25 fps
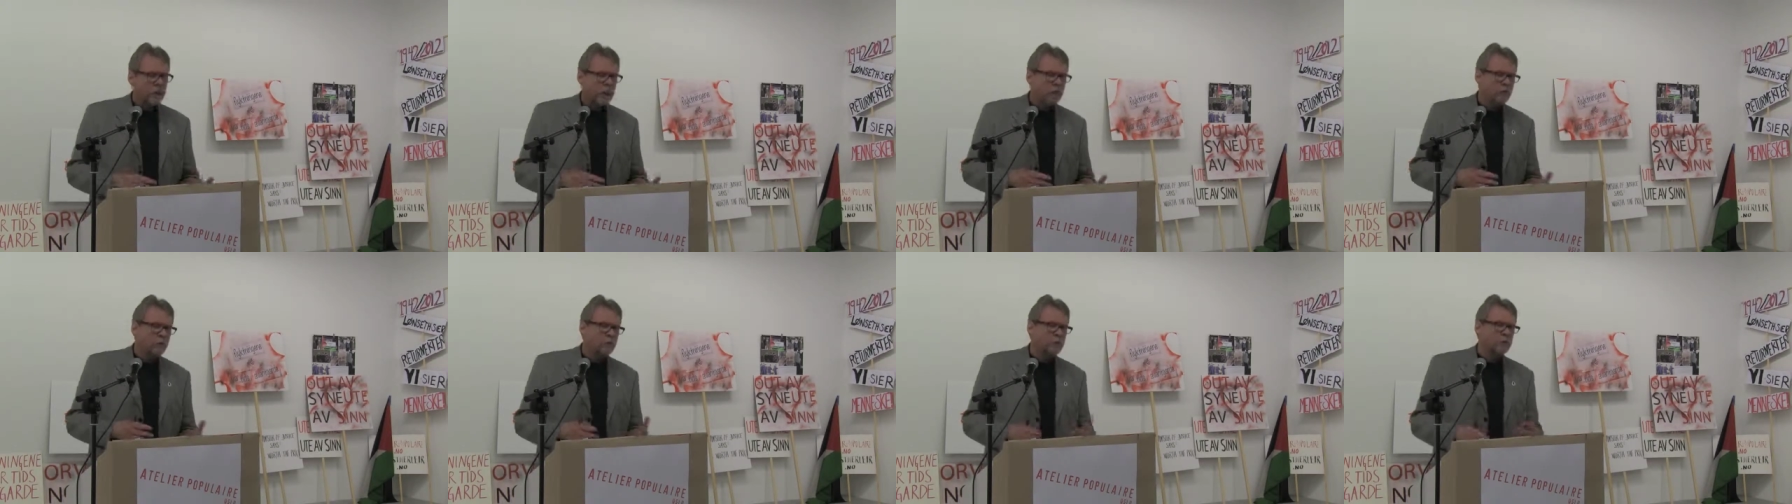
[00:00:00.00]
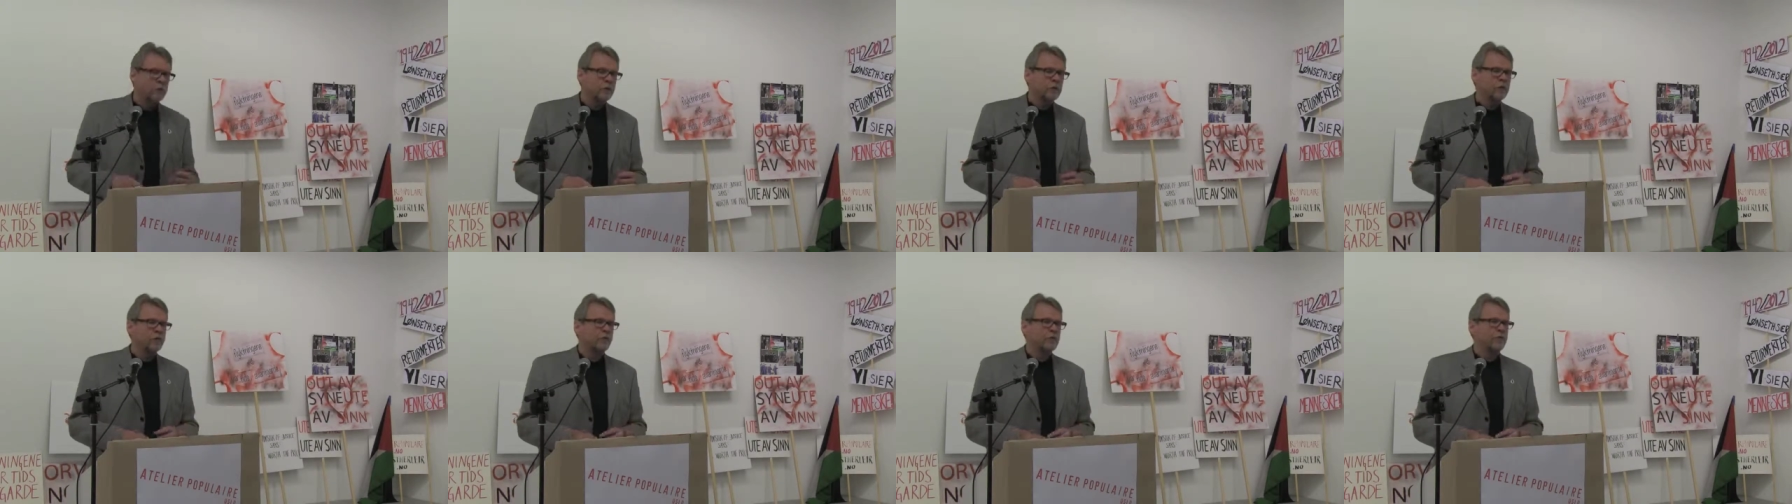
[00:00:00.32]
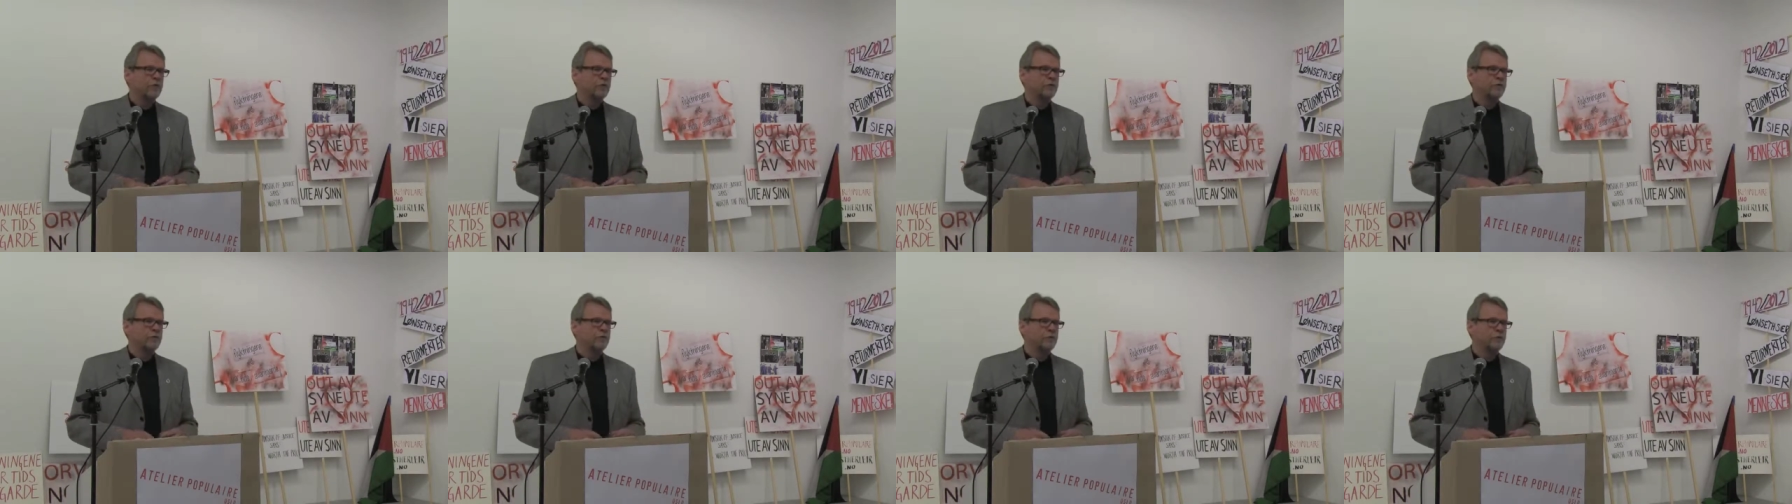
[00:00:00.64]
I will turn over
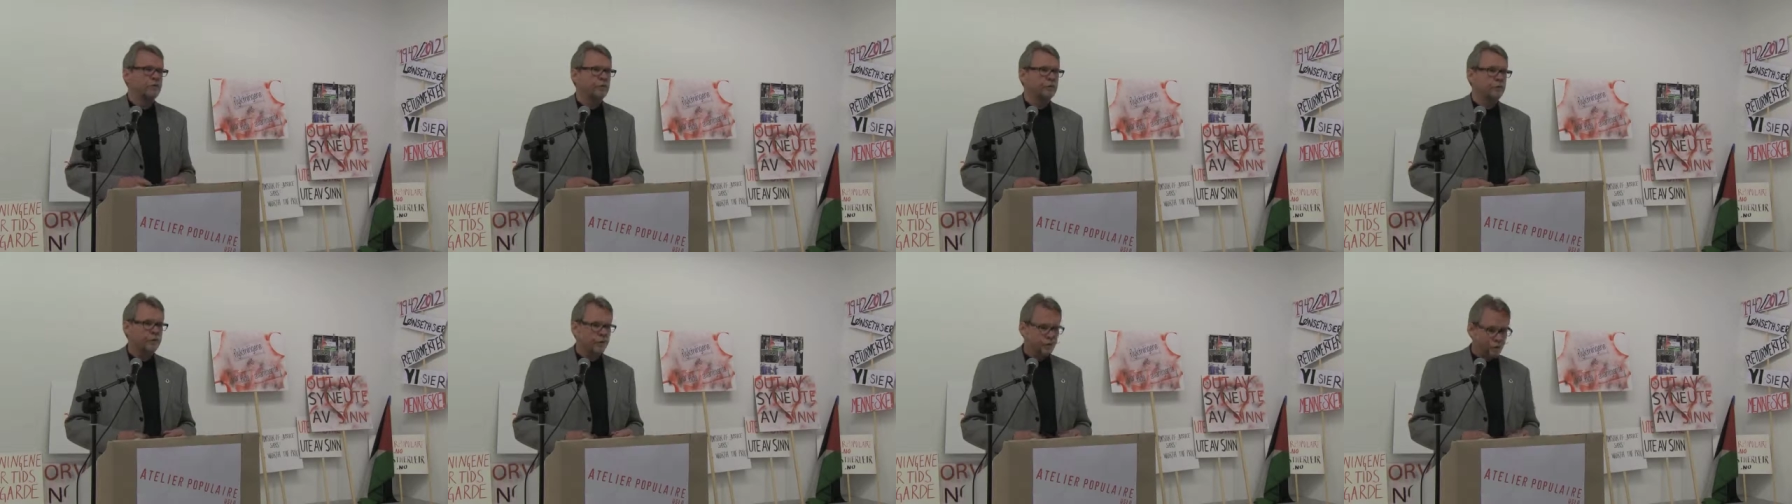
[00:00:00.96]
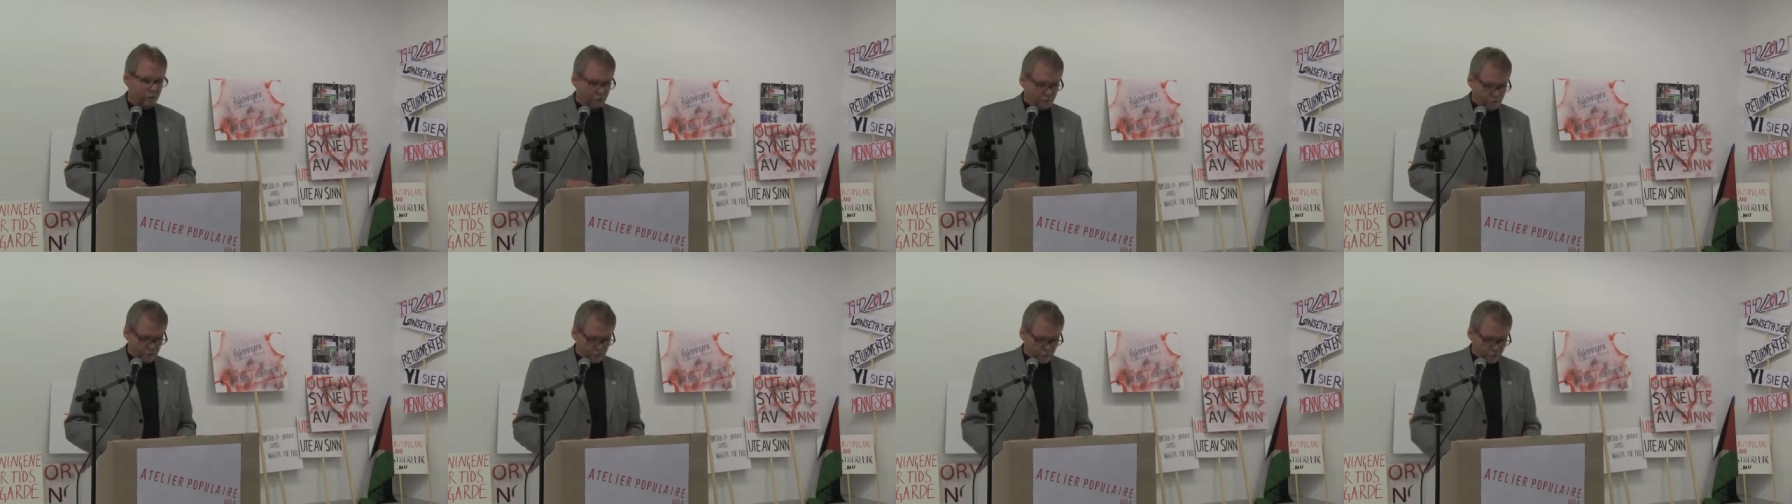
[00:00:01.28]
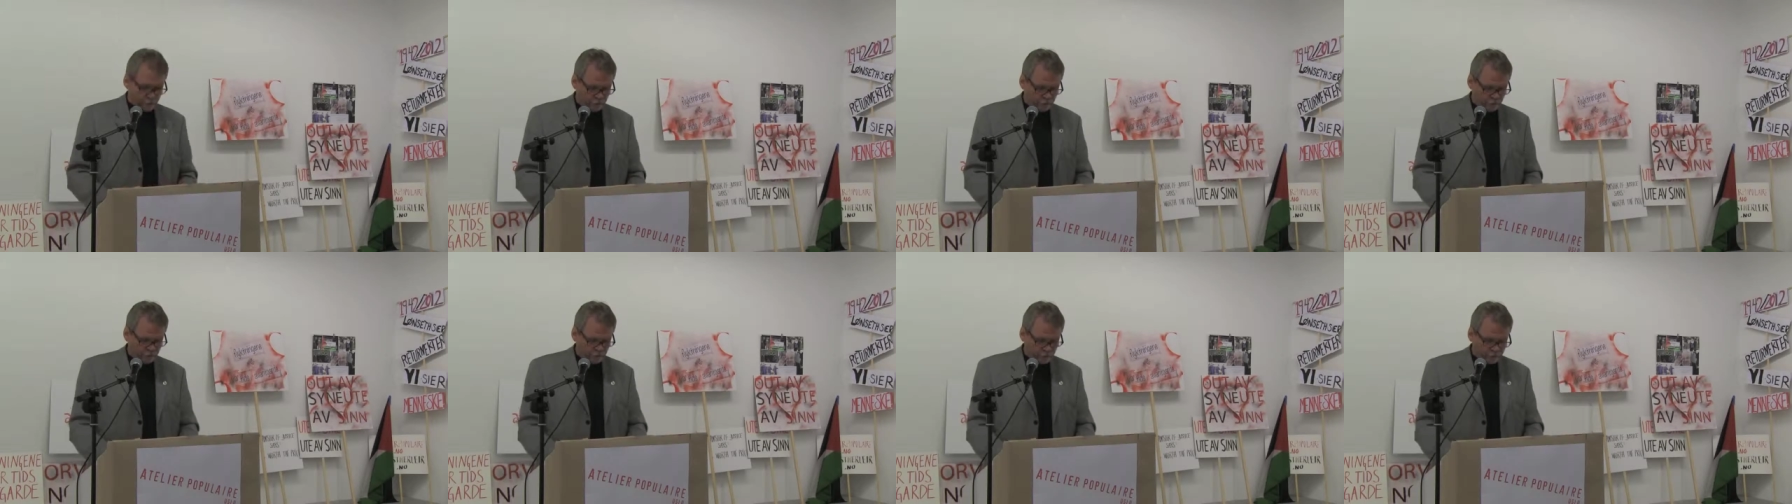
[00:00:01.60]

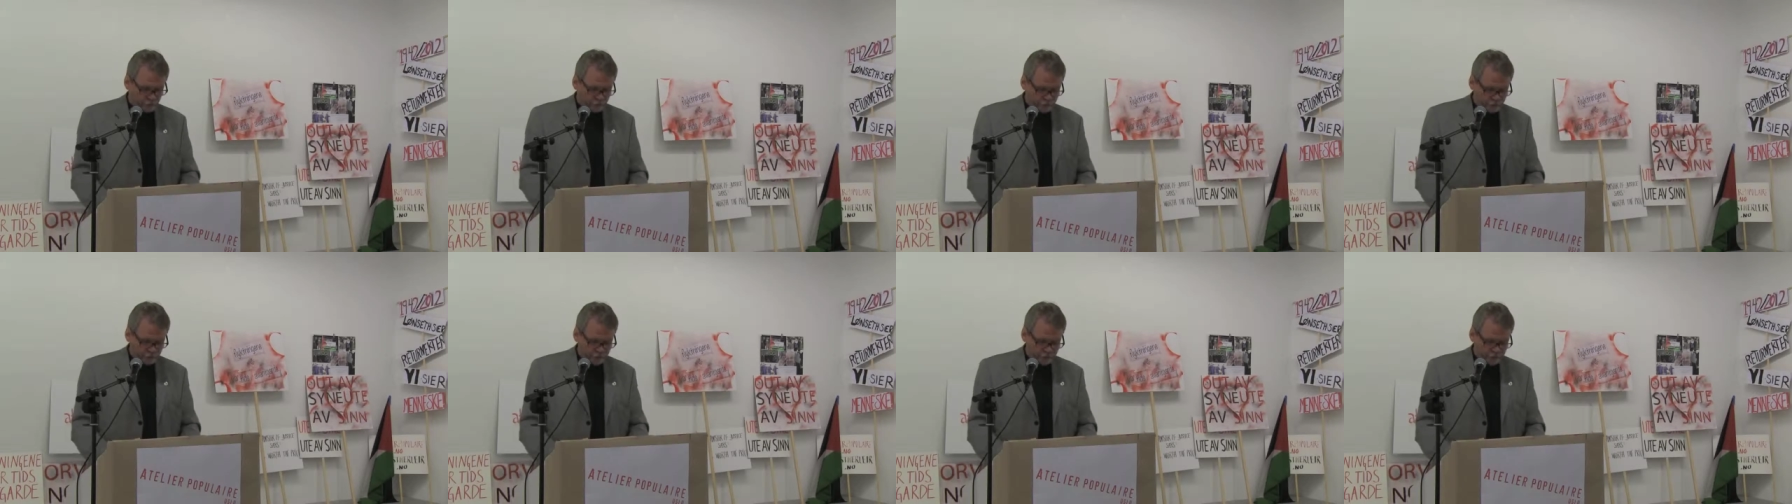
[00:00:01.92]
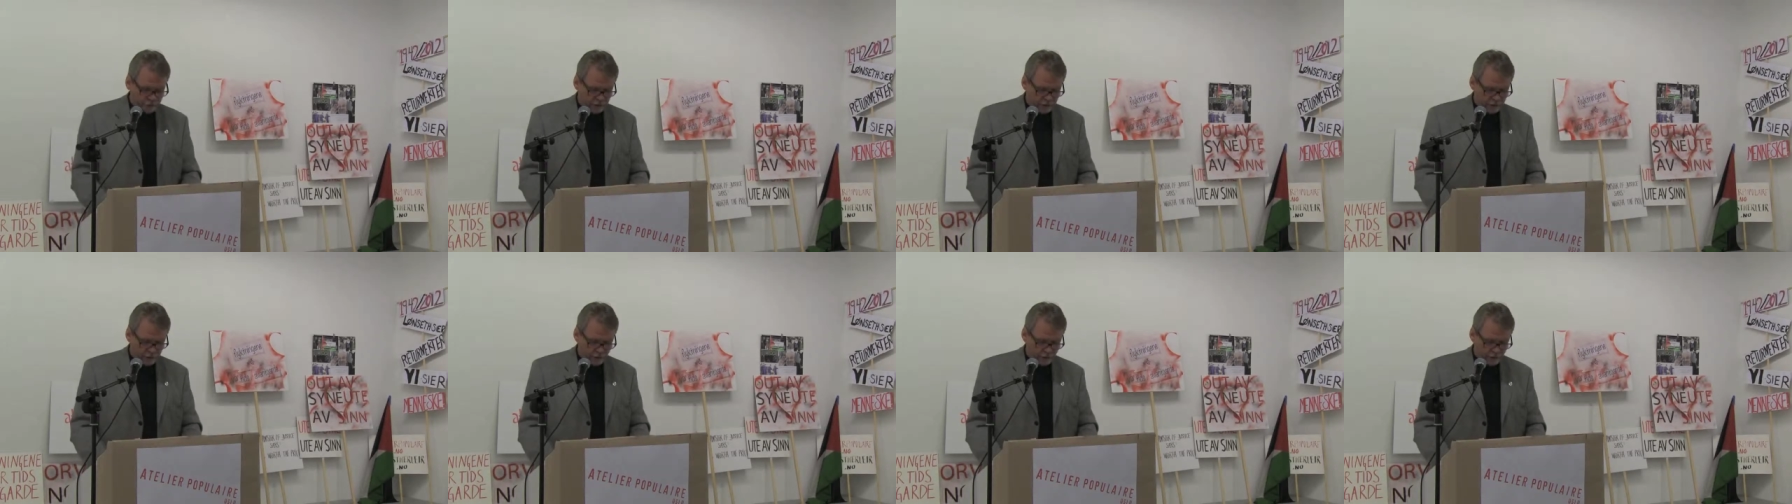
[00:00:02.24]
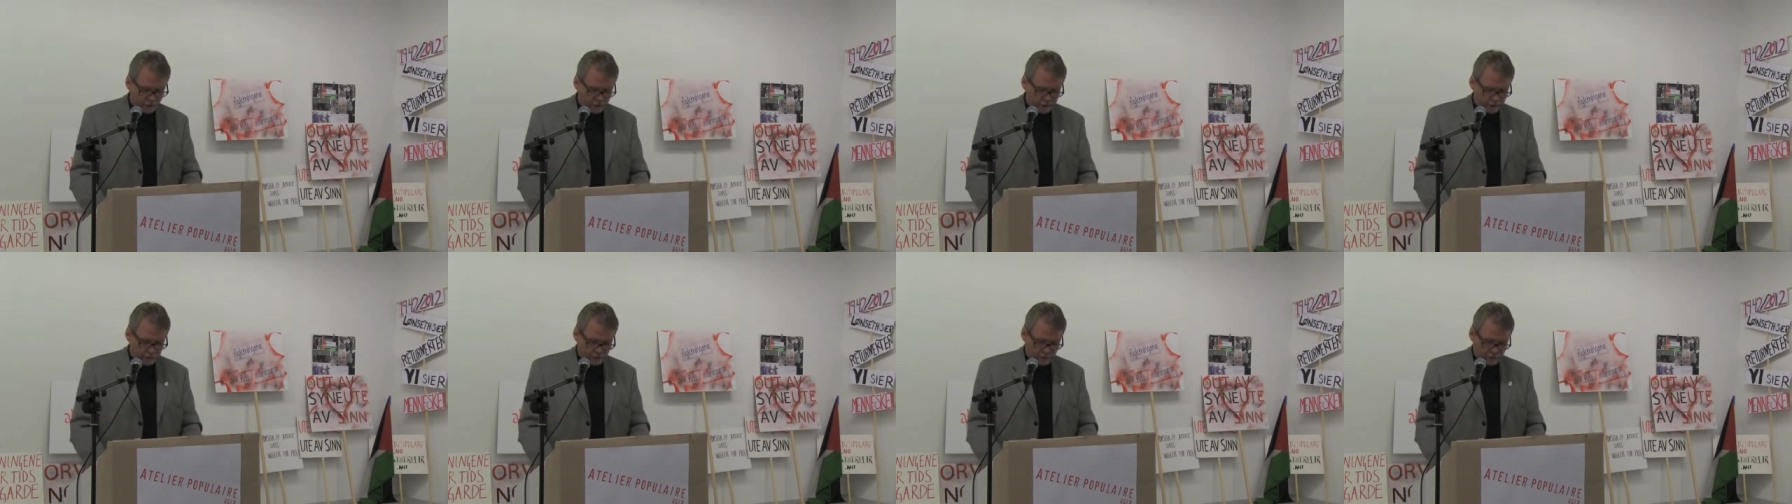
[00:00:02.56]
to solution in a
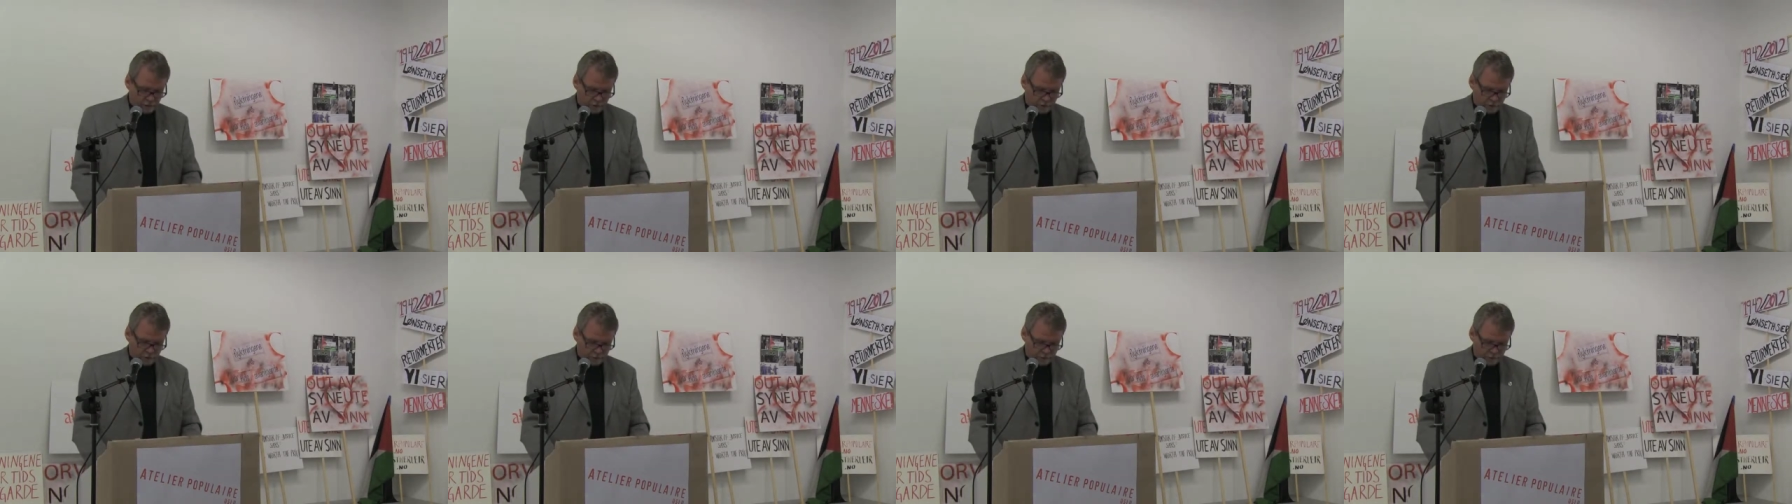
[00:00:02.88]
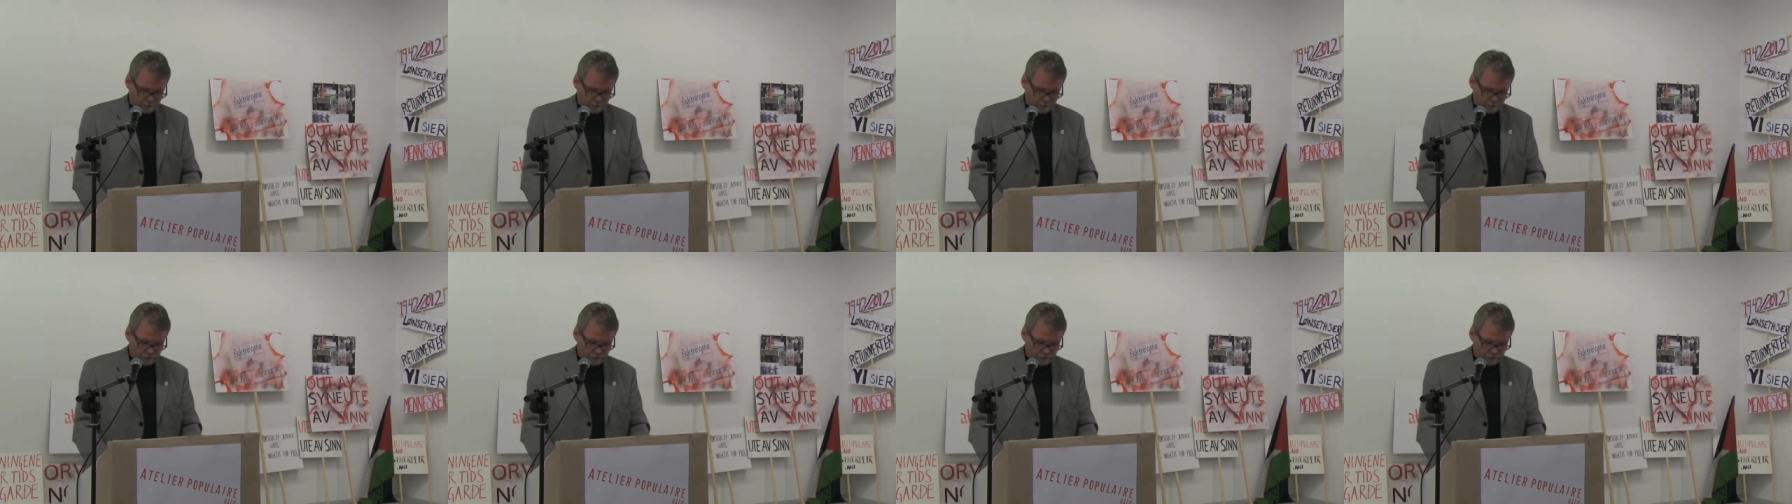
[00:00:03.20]
while.